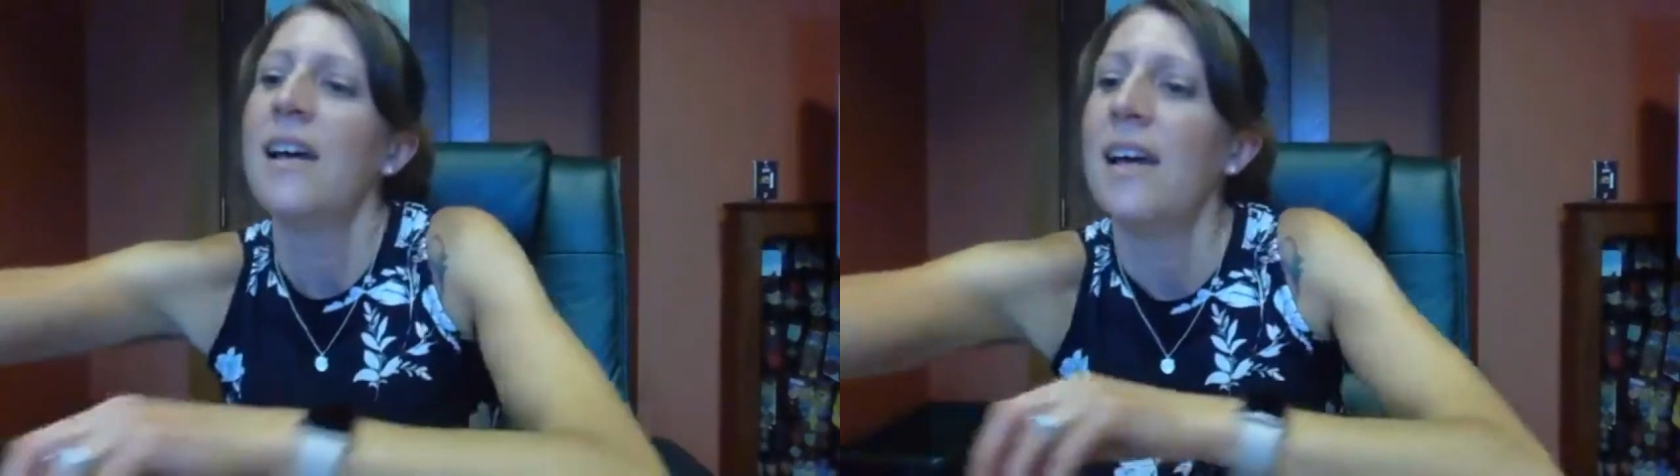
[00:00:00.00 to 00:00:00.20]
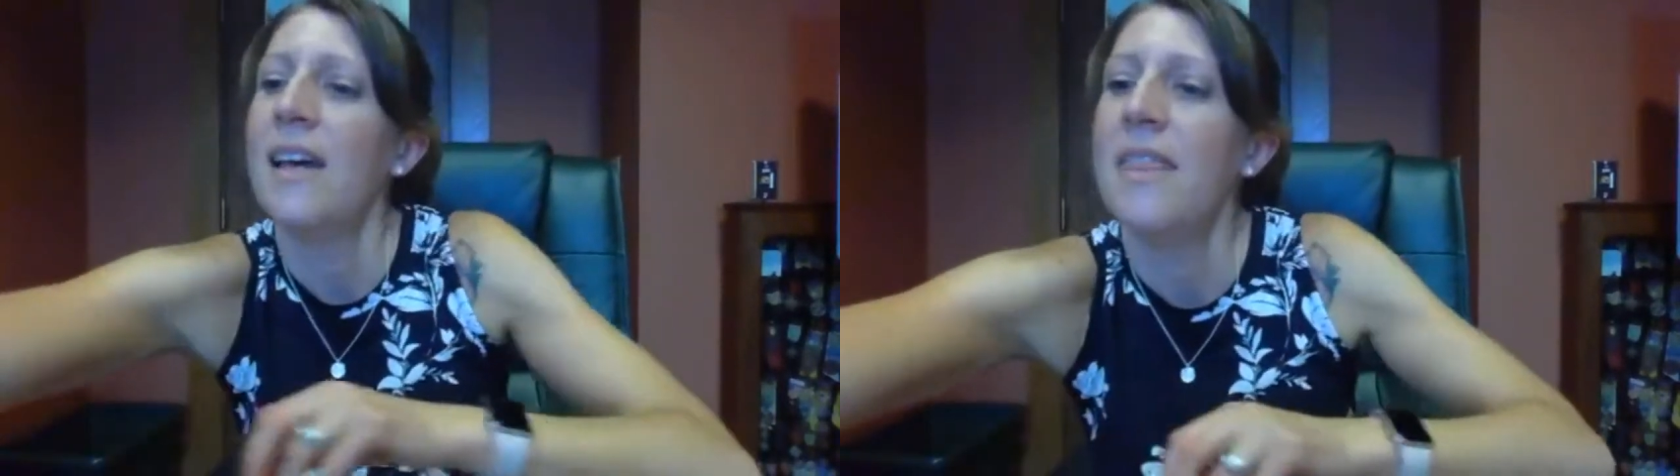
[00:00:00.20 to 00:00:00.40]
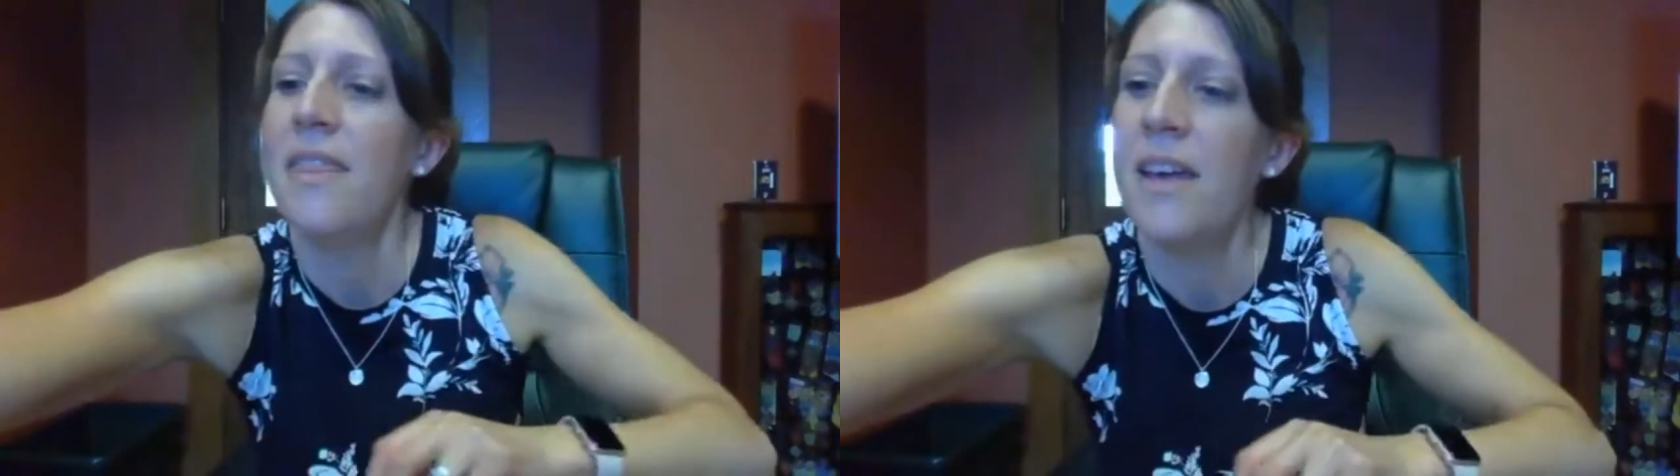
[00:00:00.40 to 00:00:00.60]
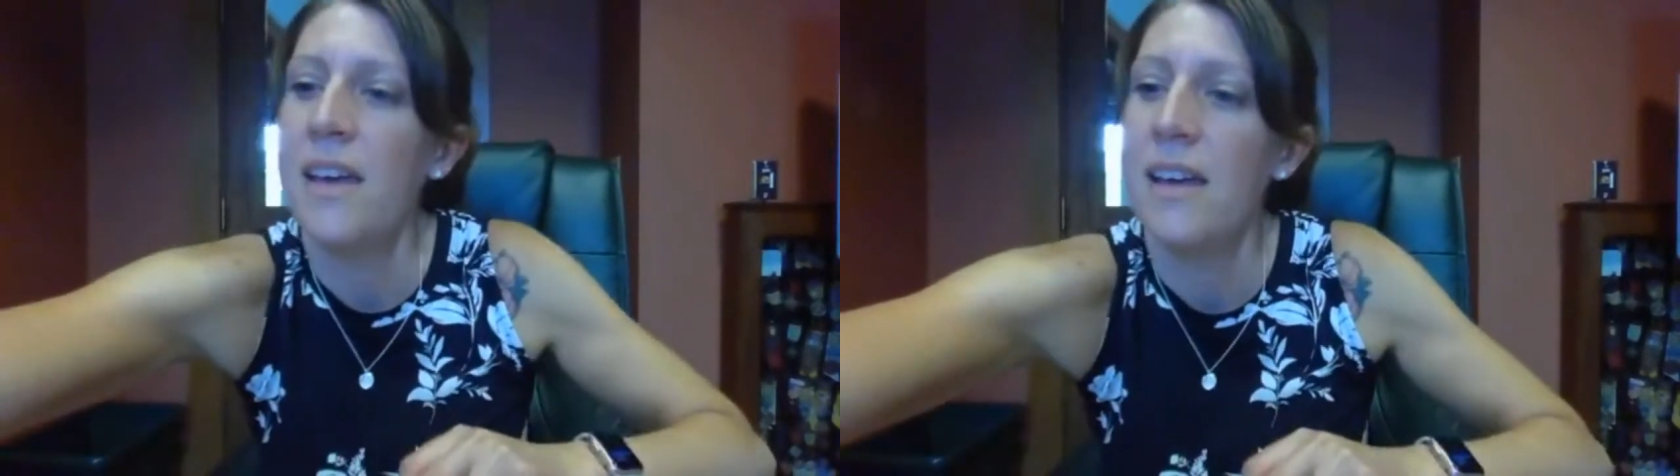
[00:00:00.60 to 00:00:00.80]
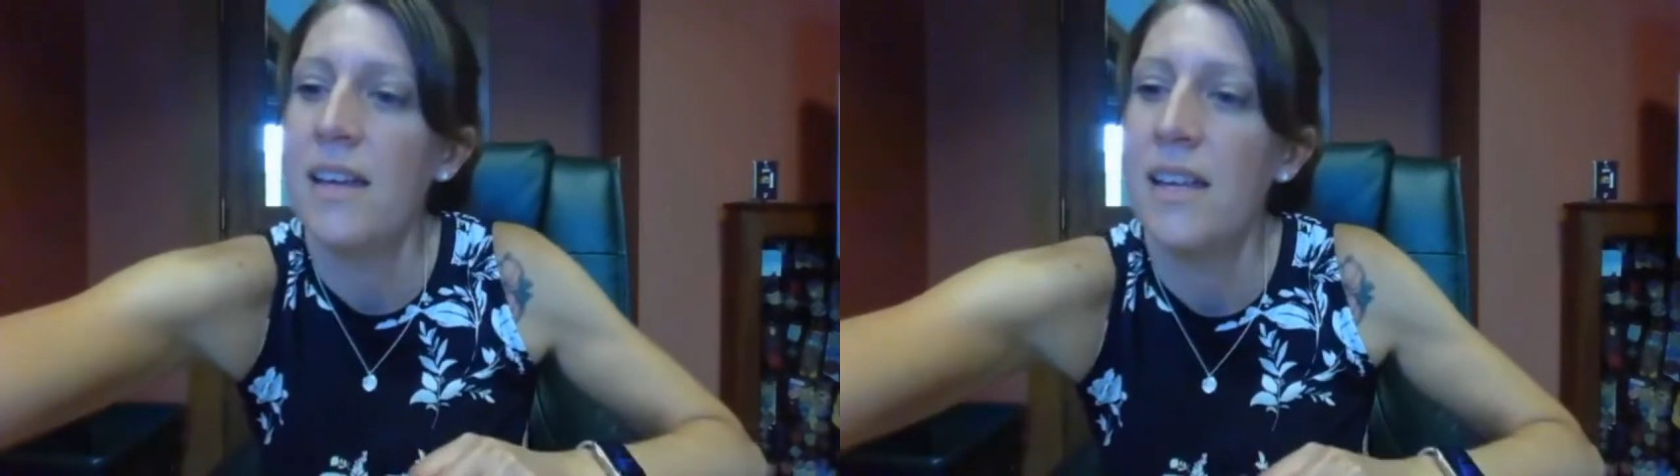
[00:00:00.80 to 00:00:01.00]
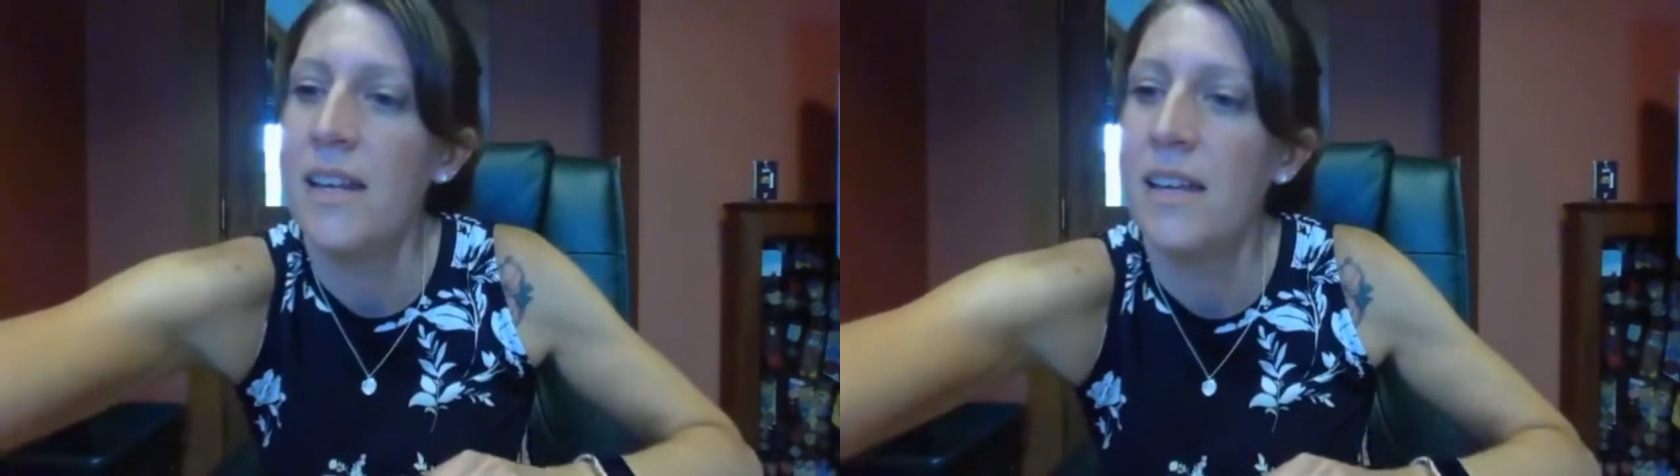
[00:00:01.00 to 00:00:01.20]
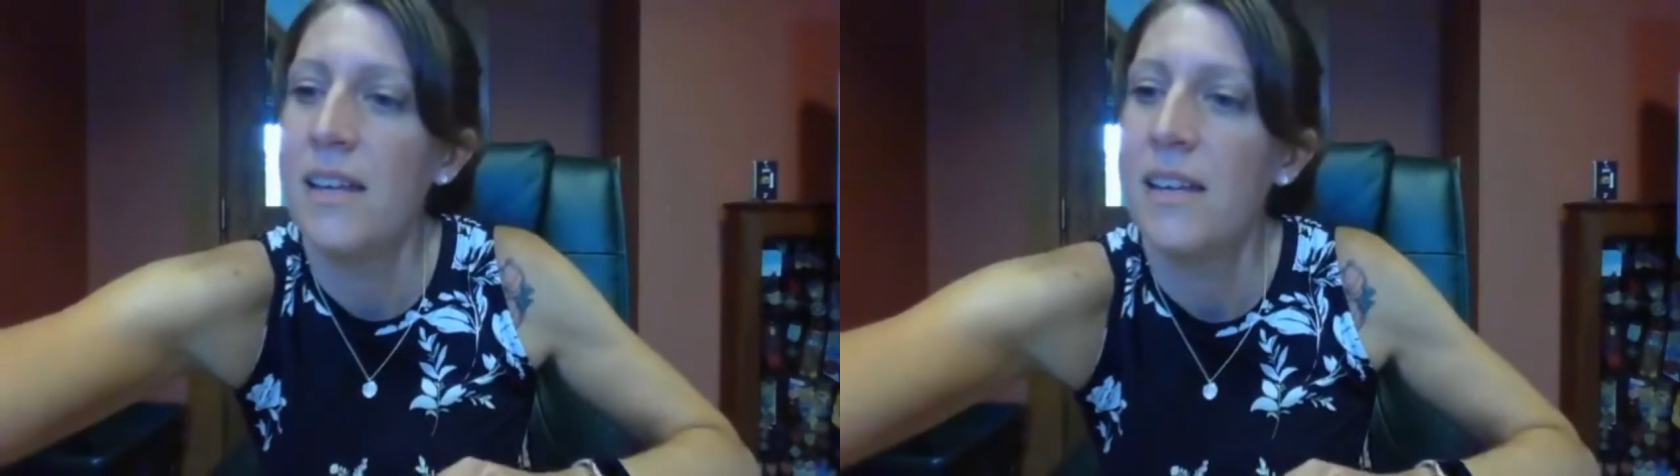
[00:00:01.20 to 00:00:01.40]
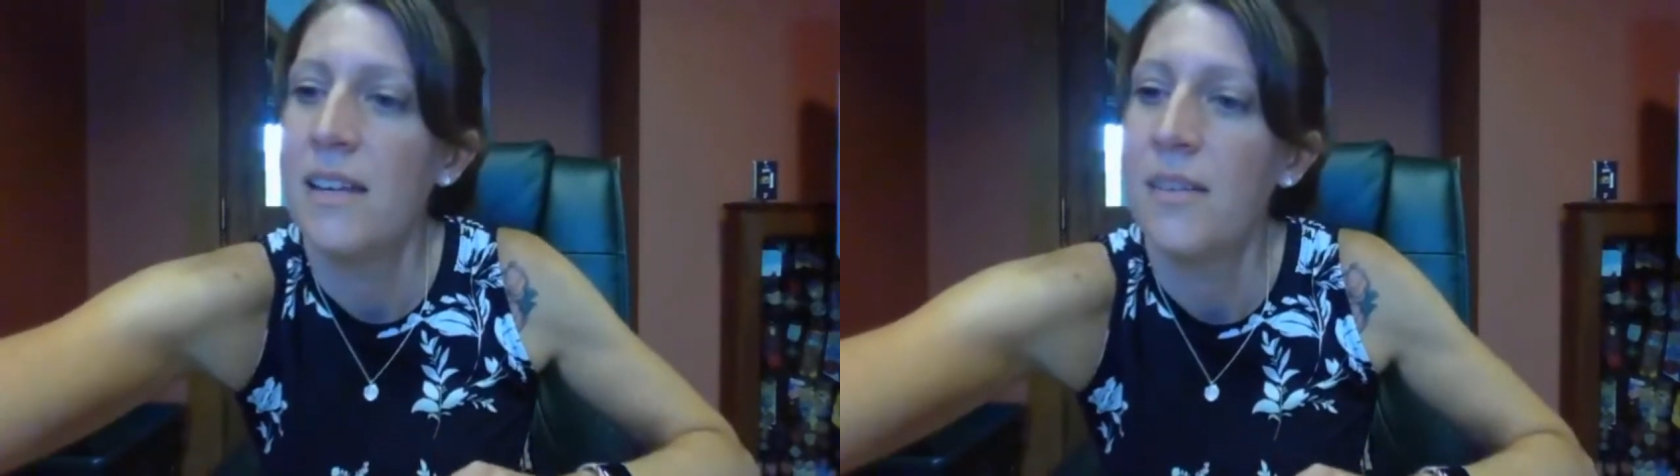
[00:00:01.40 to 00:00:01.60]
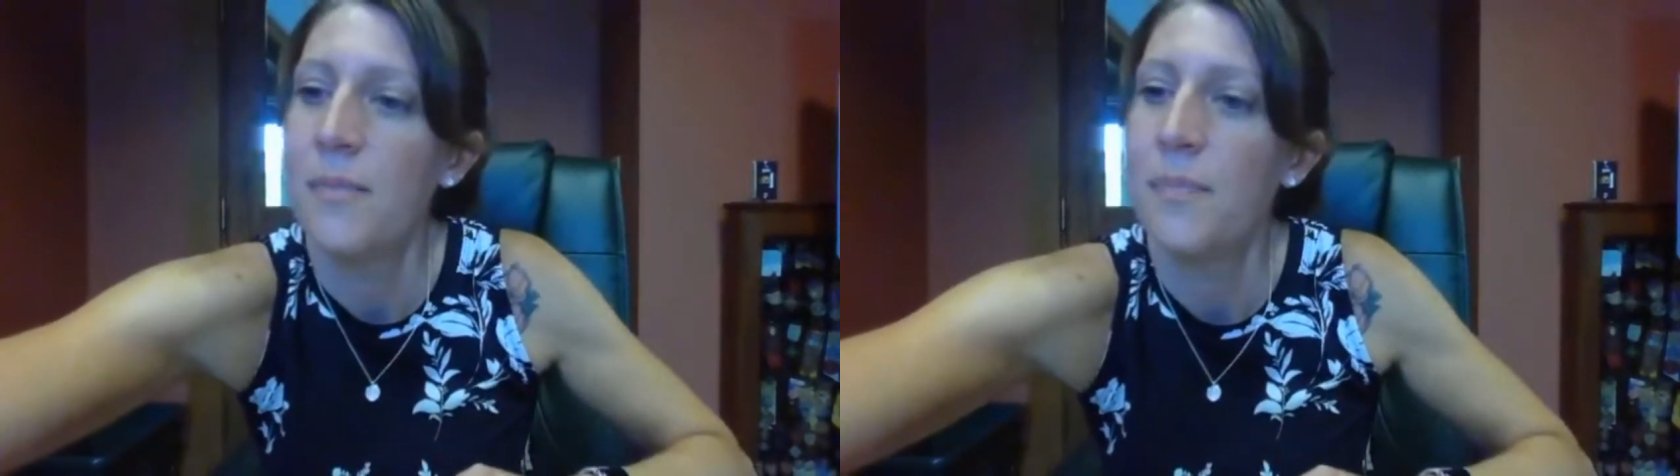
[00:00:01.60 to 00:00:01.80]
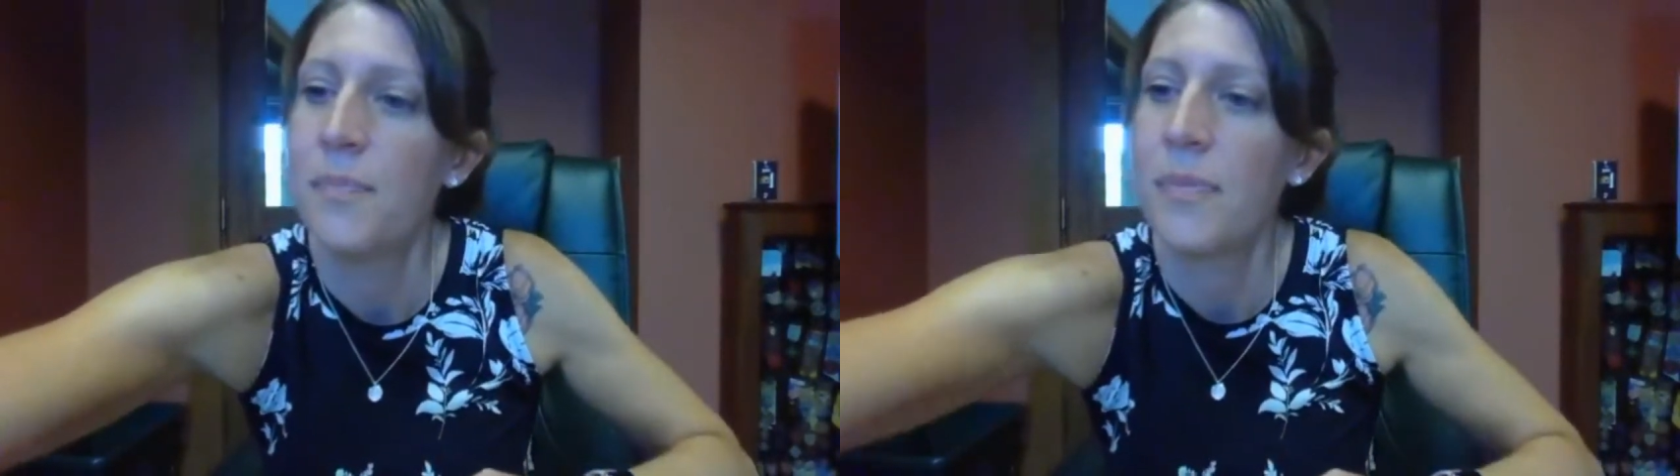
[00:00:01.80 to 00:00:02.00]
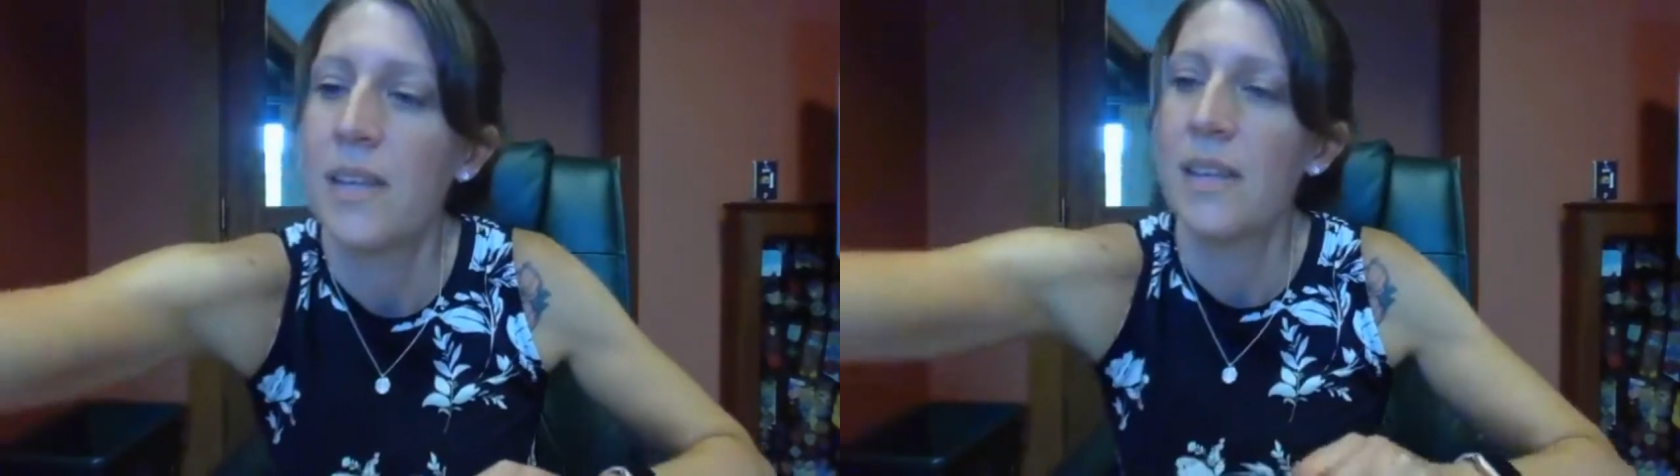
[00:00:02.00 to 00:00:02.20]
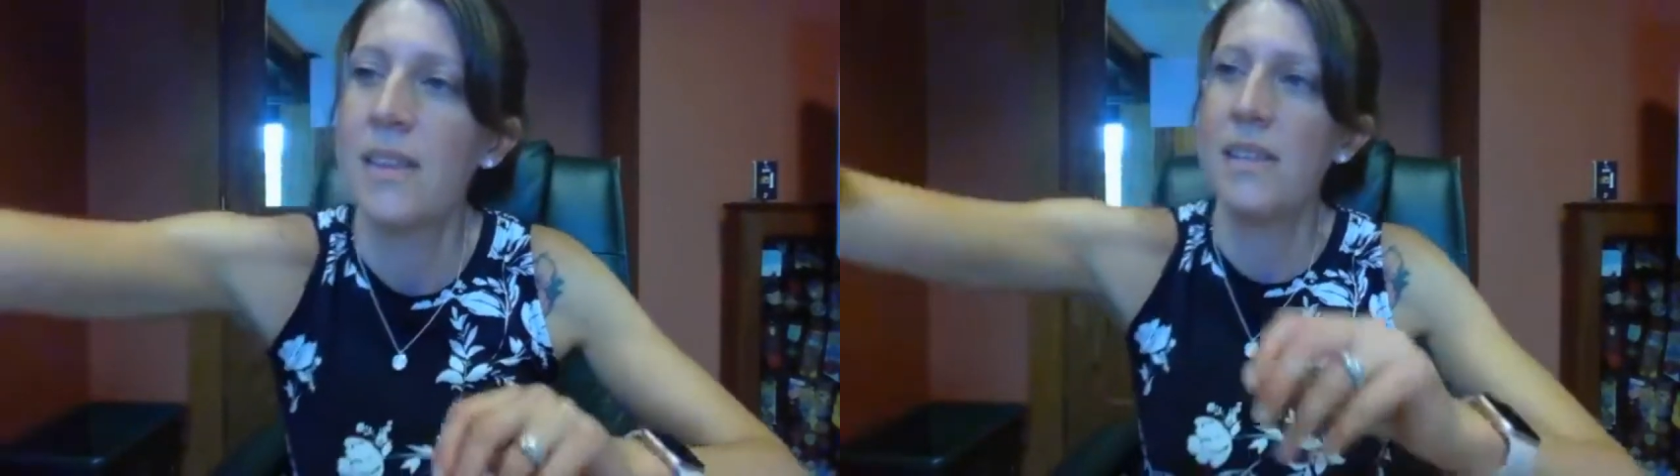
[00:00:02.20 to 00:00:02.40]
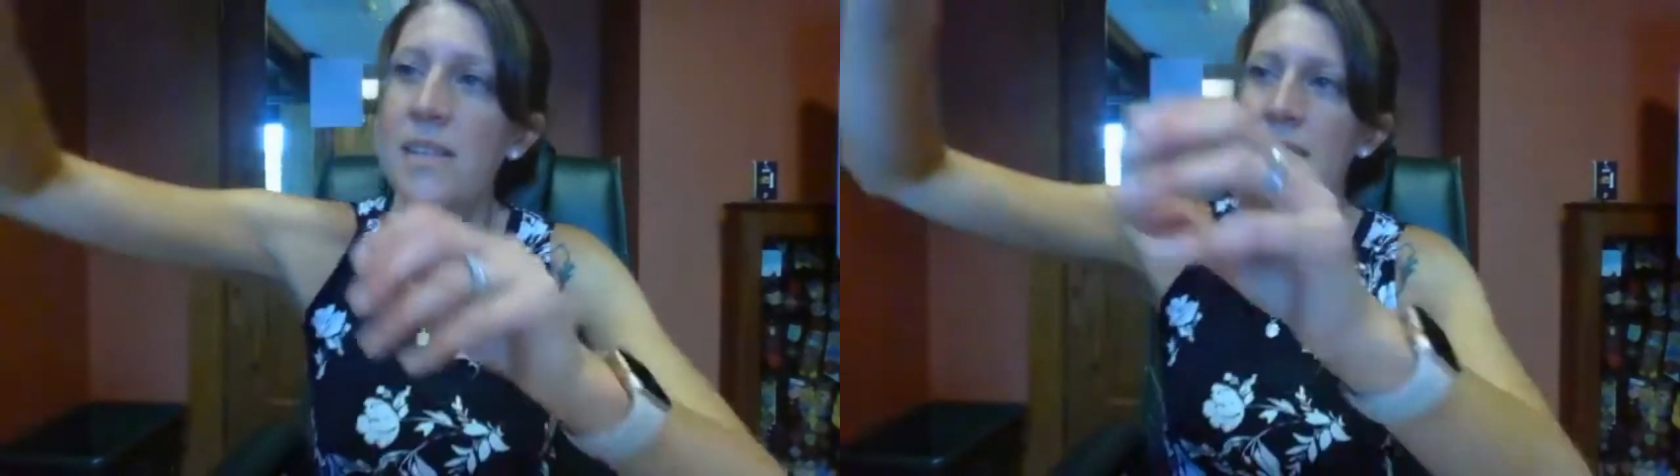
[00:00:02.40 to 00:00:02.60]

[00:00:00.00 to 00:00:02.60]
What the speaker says: And then this